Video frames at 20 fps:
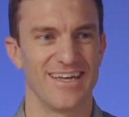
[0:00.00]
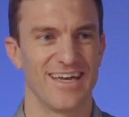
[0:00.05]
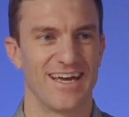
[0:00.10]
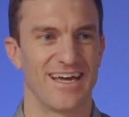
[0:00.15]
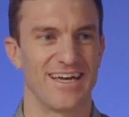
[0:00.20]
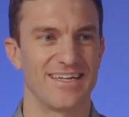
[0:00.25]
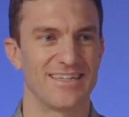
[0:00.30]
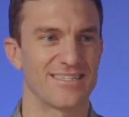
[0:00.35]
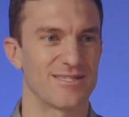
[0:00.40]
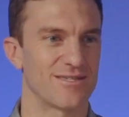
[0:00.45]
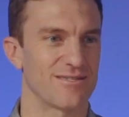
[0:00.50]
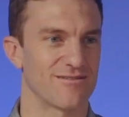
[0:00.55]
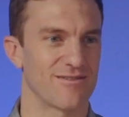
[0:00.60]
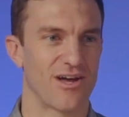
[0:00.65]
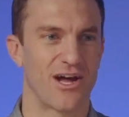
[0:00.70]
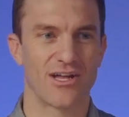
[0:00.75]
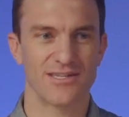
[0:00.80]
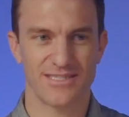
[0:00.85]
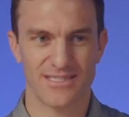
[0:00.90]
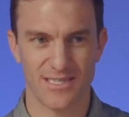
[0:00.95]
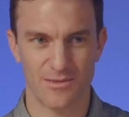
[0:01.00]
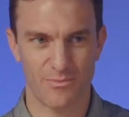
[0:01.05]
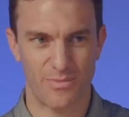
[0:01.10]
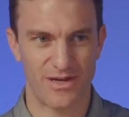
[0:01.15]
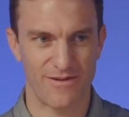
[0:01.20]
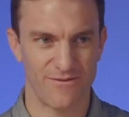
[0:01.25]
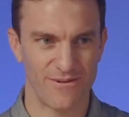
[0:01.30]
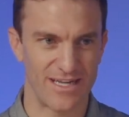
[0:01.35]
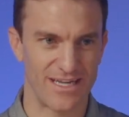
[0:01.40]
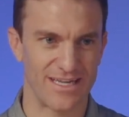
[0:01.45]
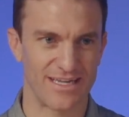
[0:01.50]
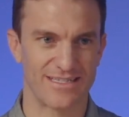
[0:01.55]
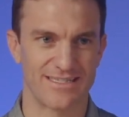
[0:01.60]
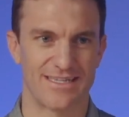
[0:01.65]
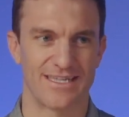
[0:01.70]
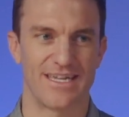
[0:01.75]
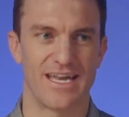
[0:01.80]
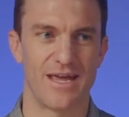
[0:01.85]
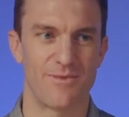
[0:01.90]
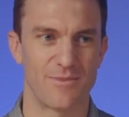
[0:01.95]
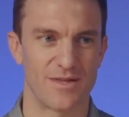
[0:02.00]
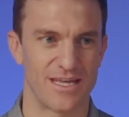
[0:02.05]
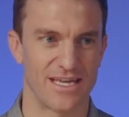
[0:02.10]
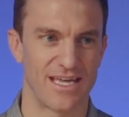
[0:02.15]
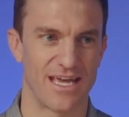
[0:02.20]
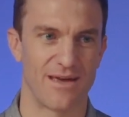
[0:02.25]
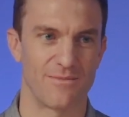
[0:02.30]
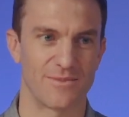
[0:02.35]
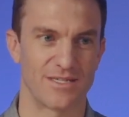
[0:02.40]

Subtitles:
It's constant pivoting is the name of the game